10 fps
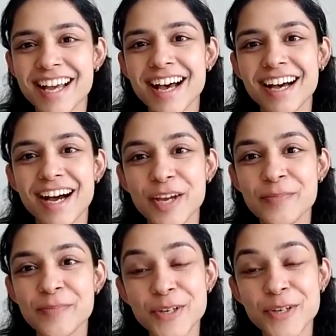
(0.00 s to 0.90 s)
I
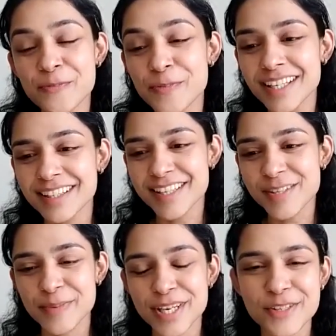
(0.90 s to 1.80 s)
mean, you've been in this
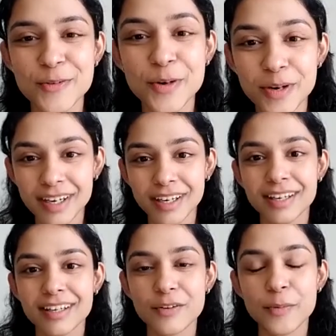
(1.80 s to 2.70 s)
space for
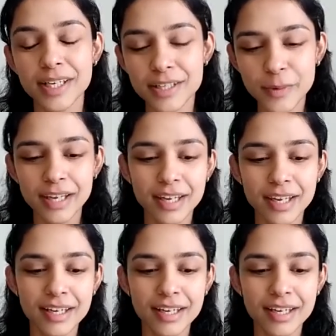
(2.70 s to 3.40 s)
quite a while,